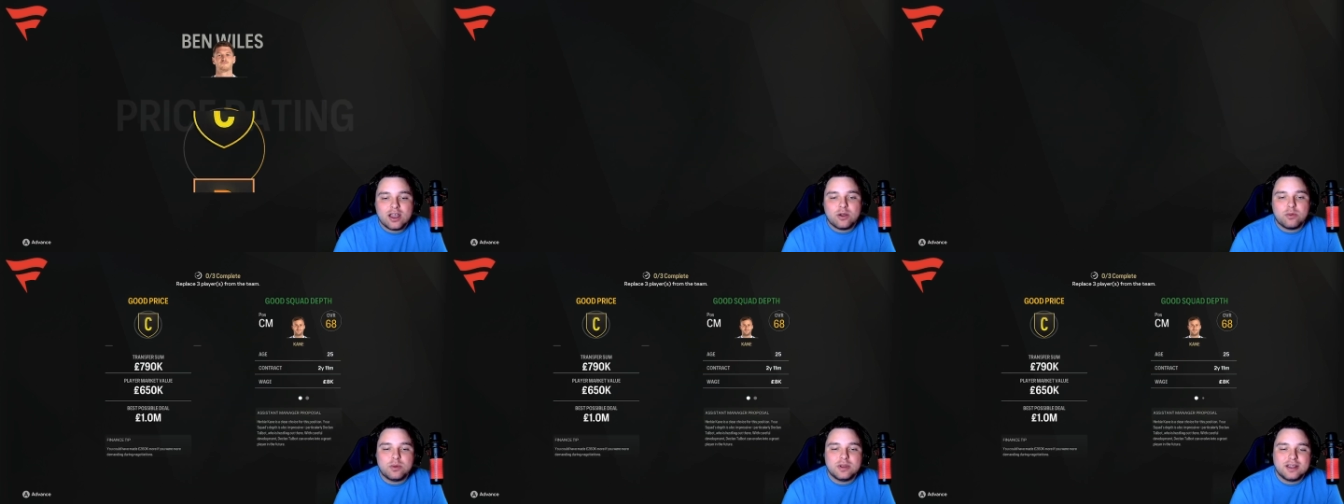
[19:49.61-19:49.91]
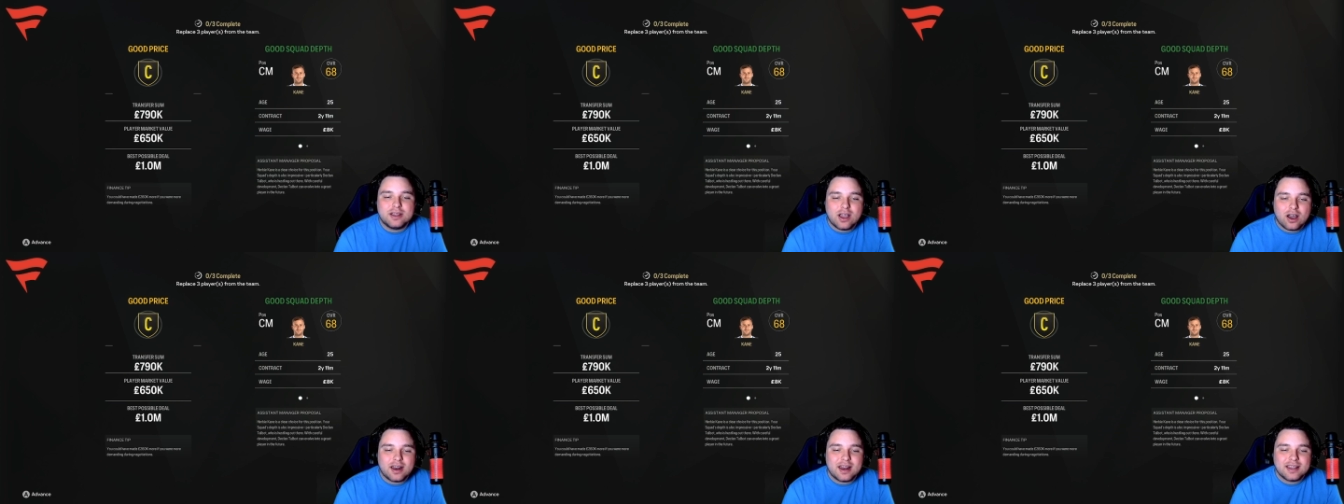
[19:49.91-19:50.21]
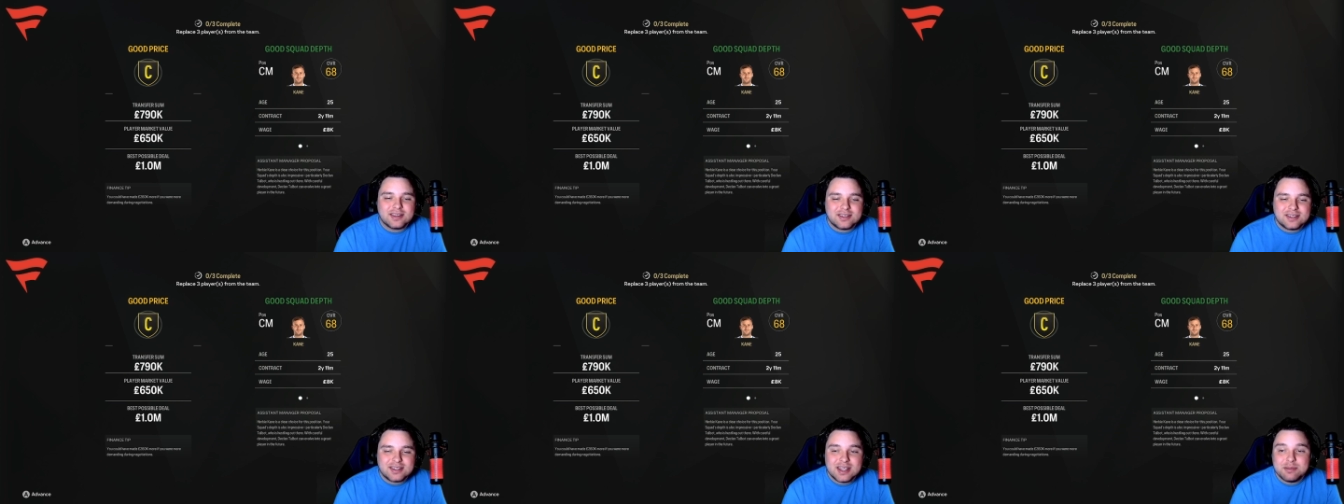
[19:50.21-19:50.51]
We got a
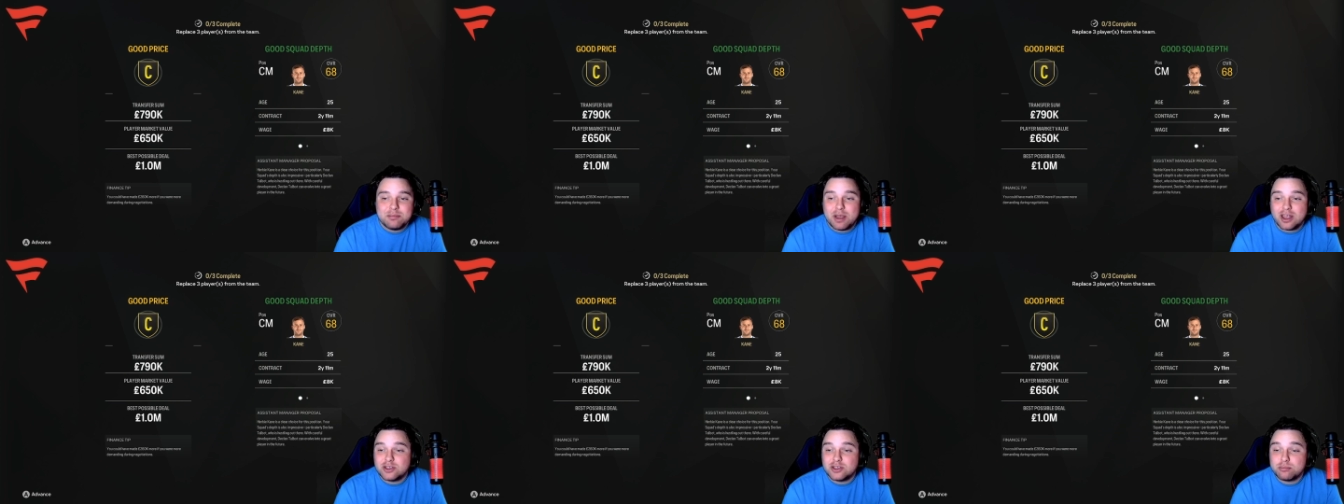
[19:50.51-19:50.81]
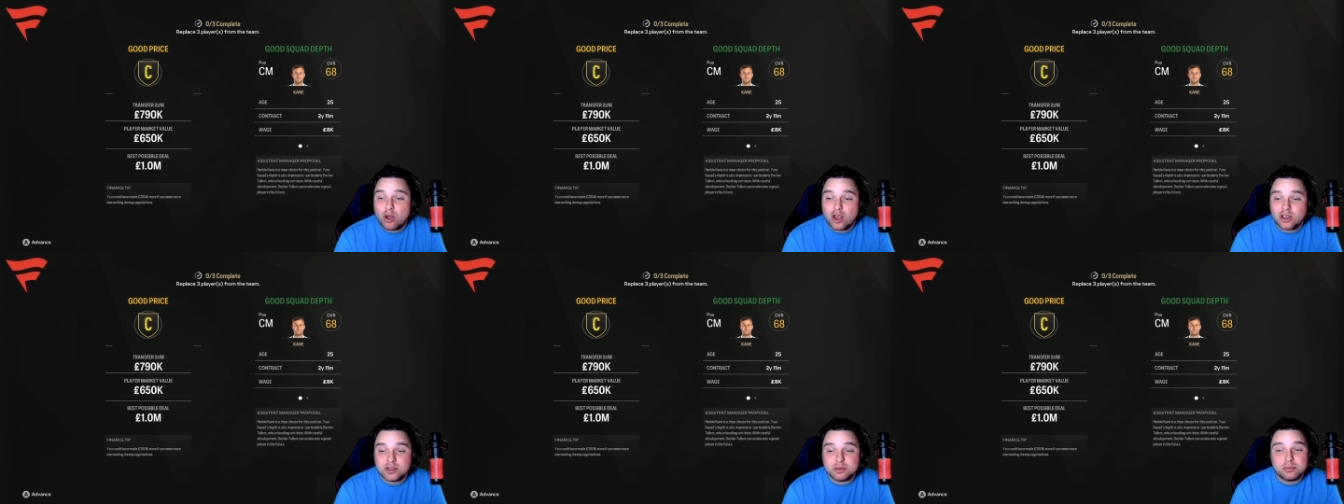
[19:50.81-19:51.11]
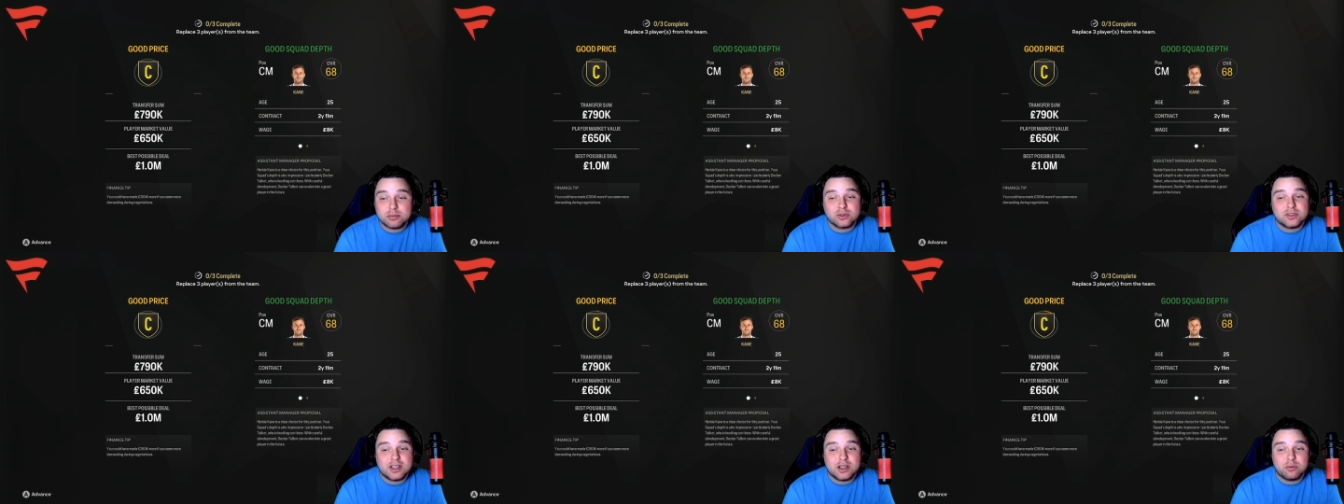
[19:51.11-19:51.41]
C. Best
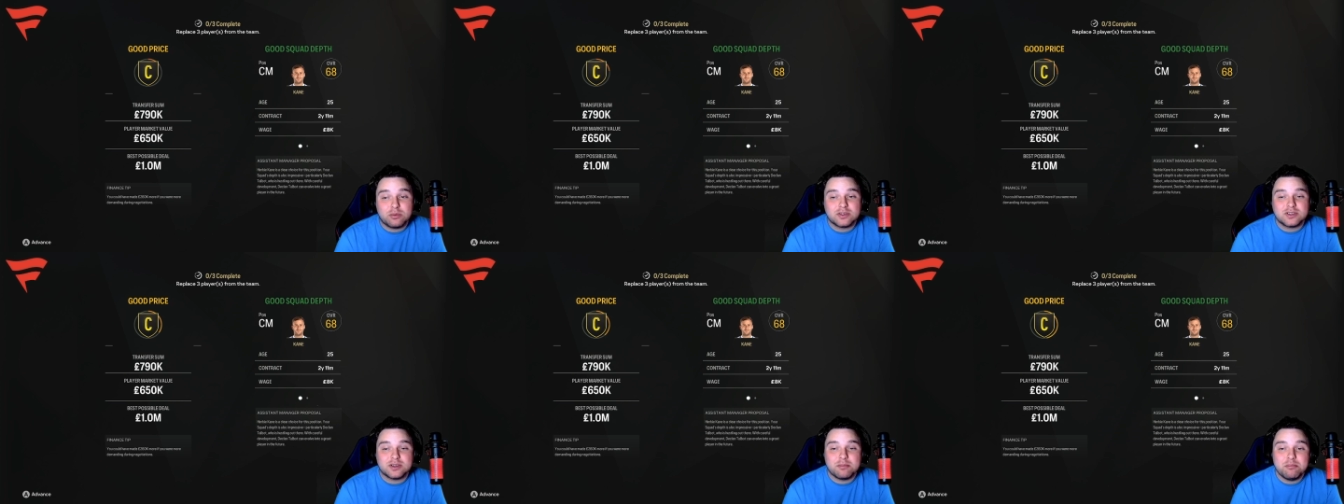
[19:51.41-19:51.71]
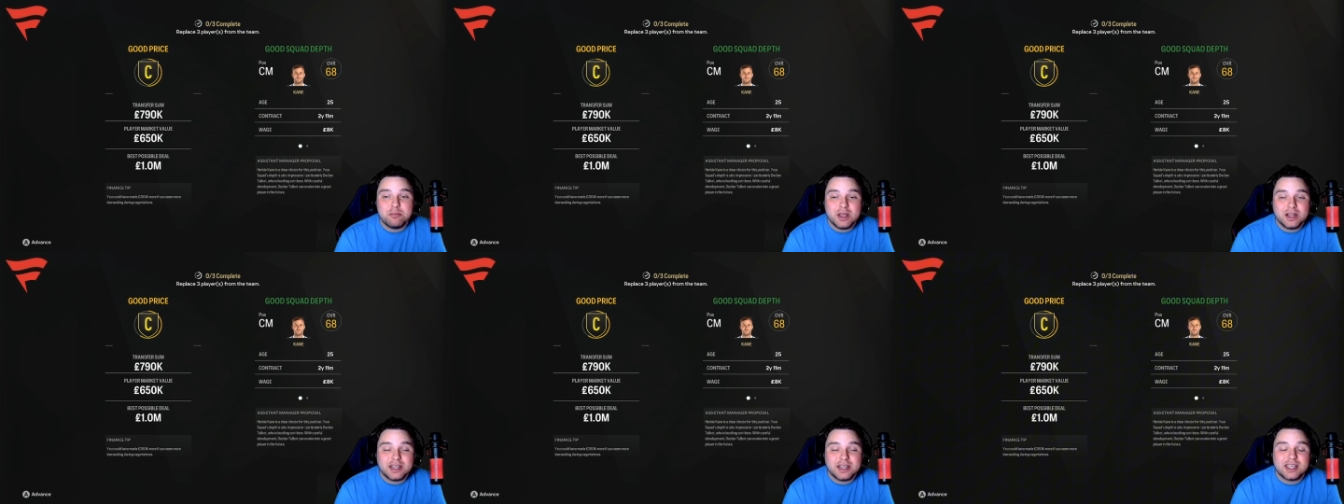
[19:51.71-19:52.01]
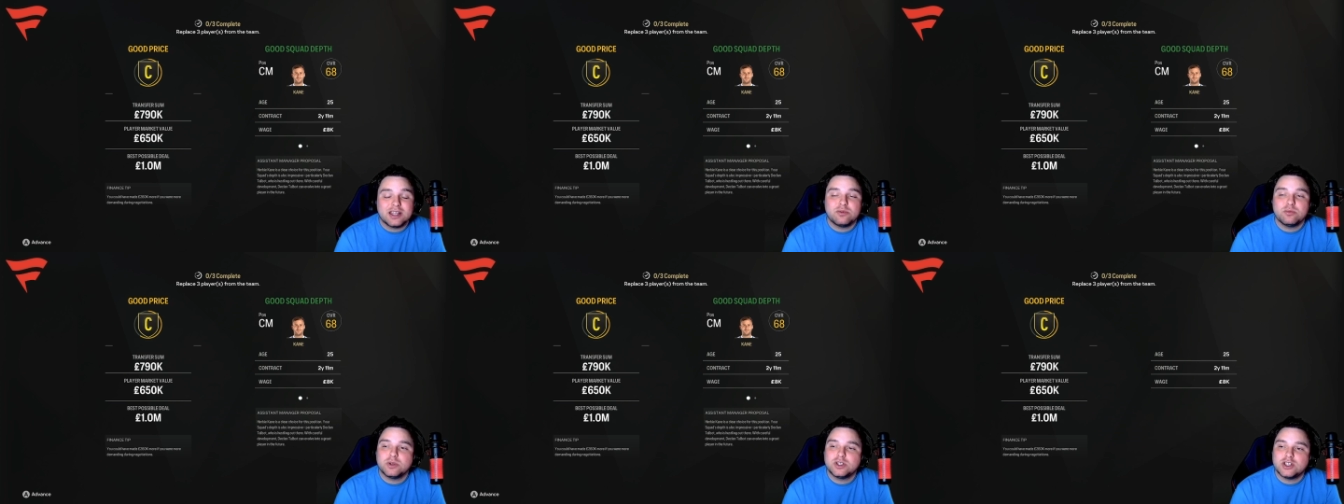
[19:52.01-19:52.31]
possible deal was $1
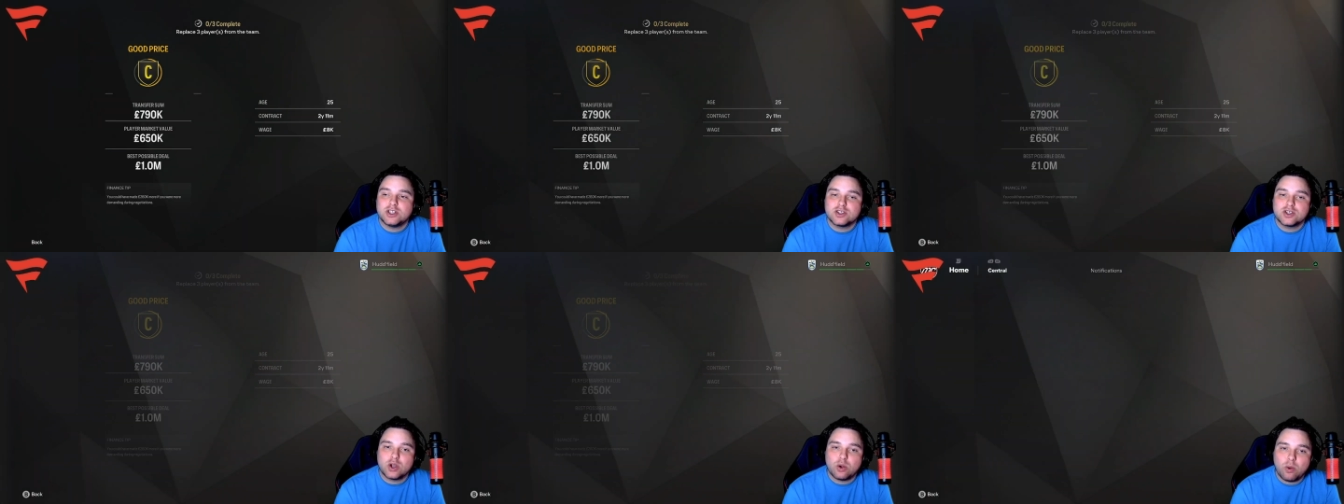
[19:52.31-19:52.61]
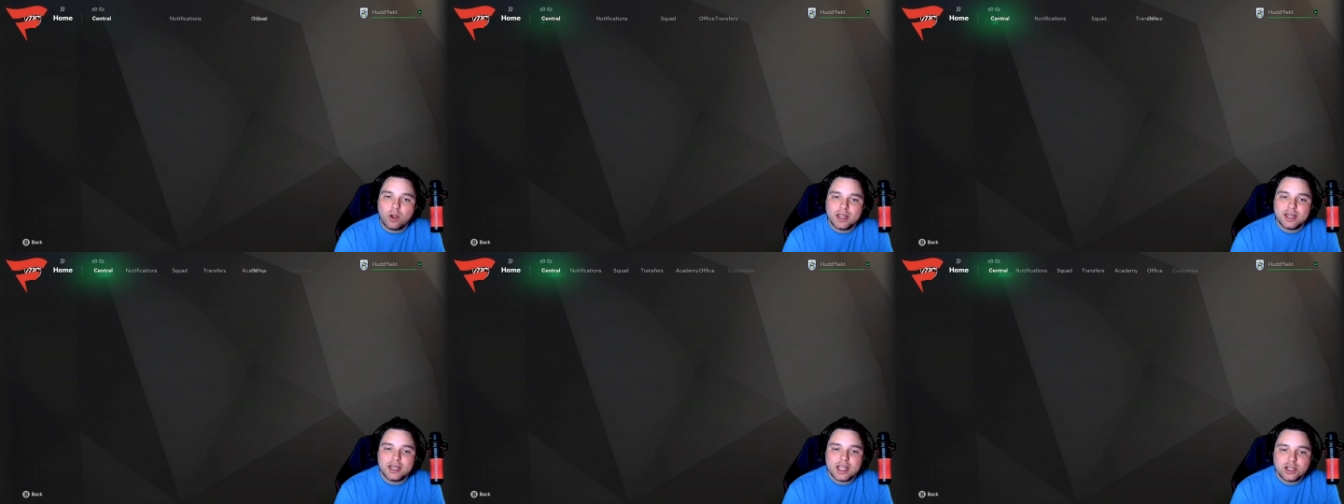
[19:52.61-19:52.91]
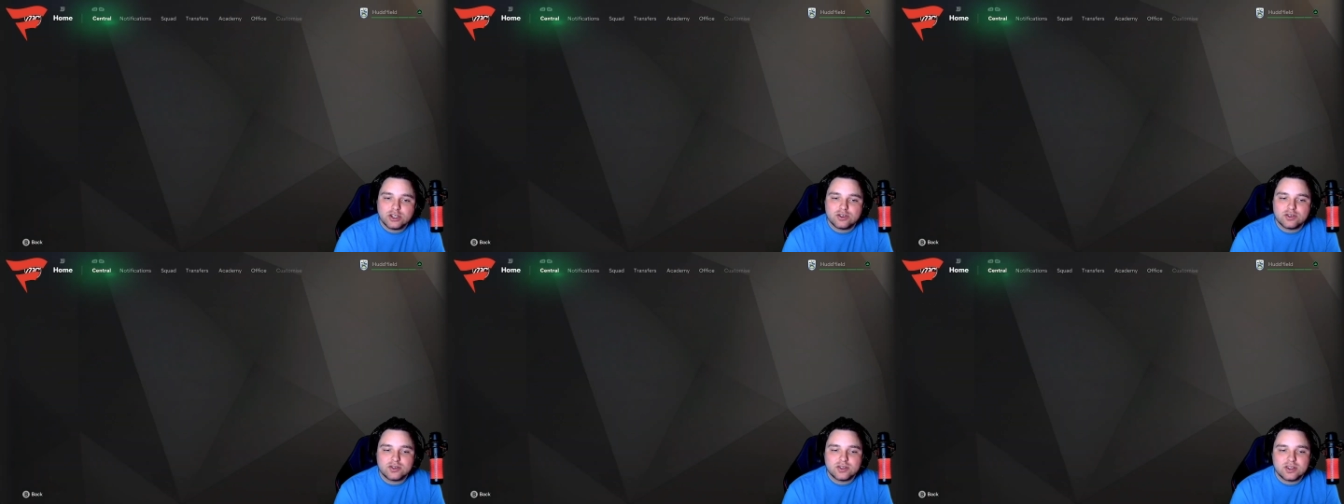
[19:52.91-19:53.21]
million, which is quite
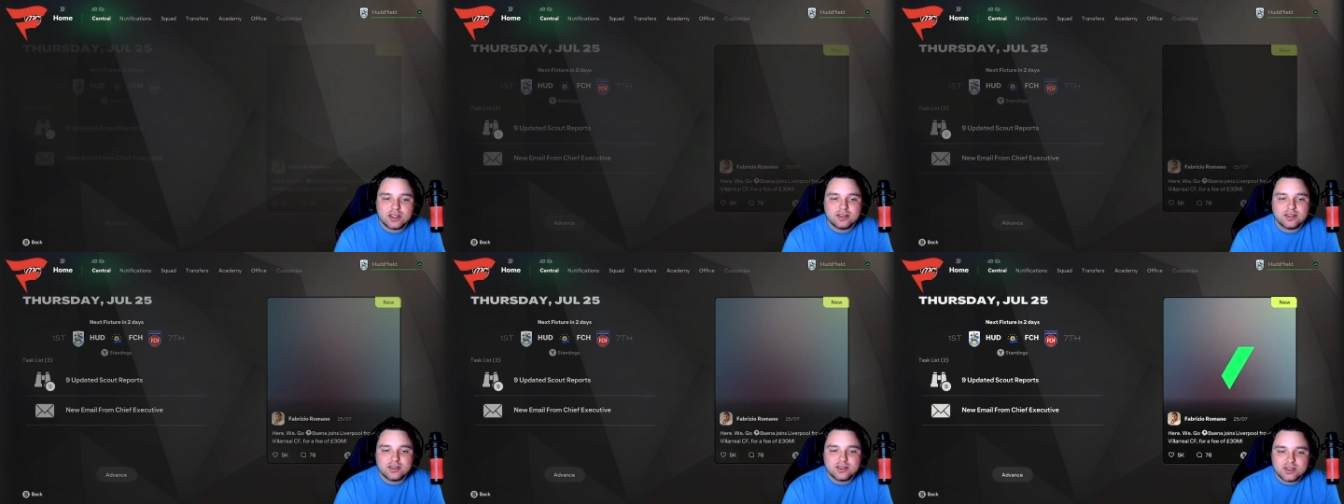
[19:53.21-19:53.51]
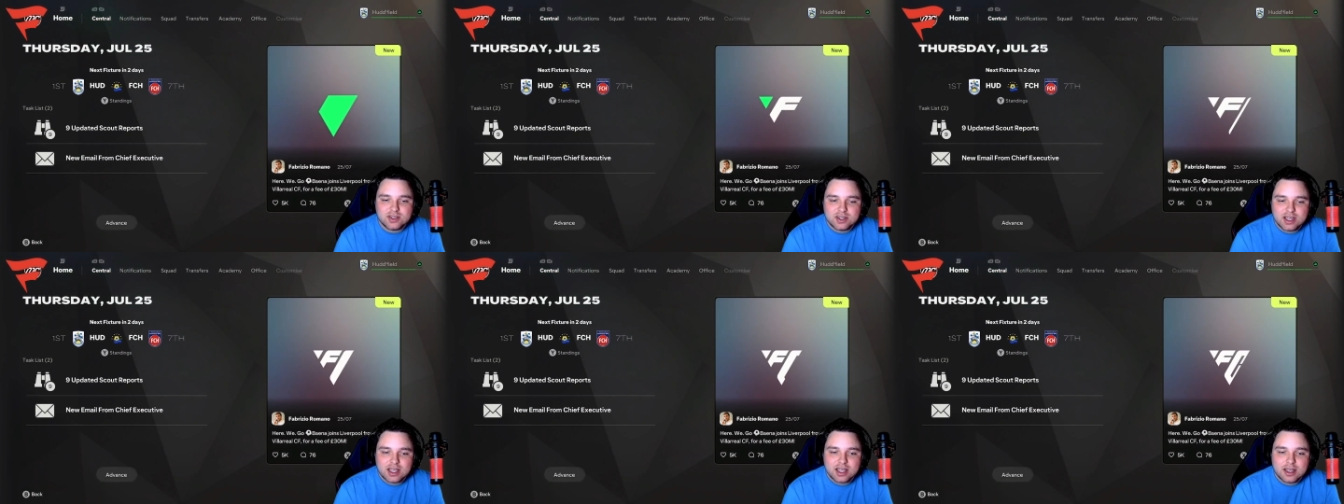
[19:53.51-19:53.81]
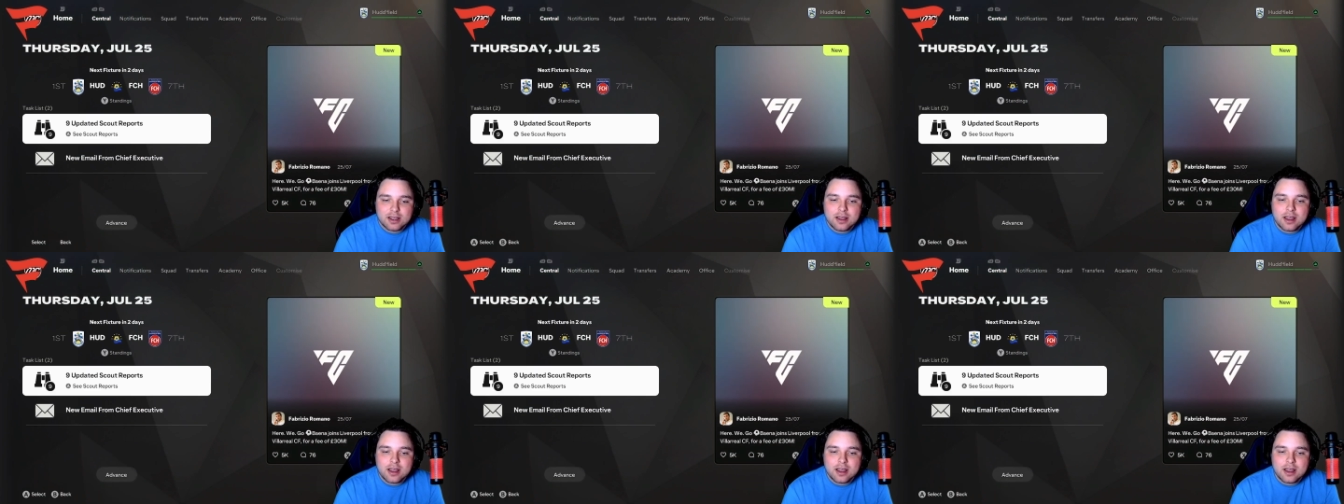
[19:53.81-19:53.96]
interesting to see.